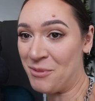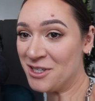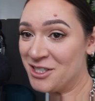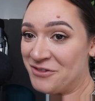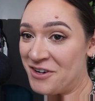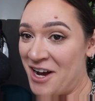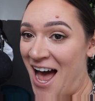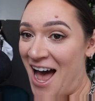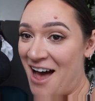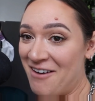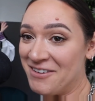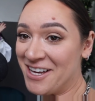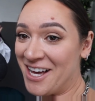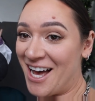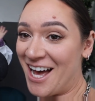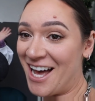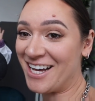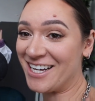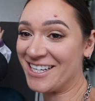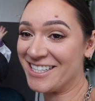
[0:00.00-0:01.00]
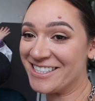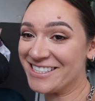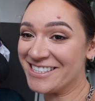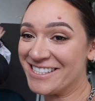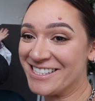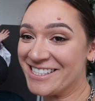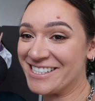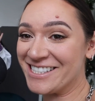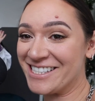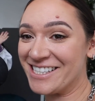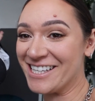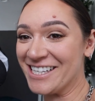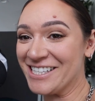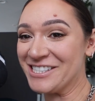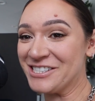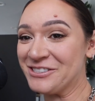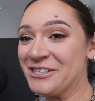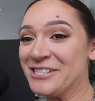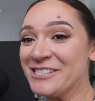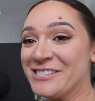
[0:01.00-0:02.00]
much for having us. For
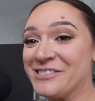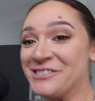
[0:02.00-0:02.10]
this coming. was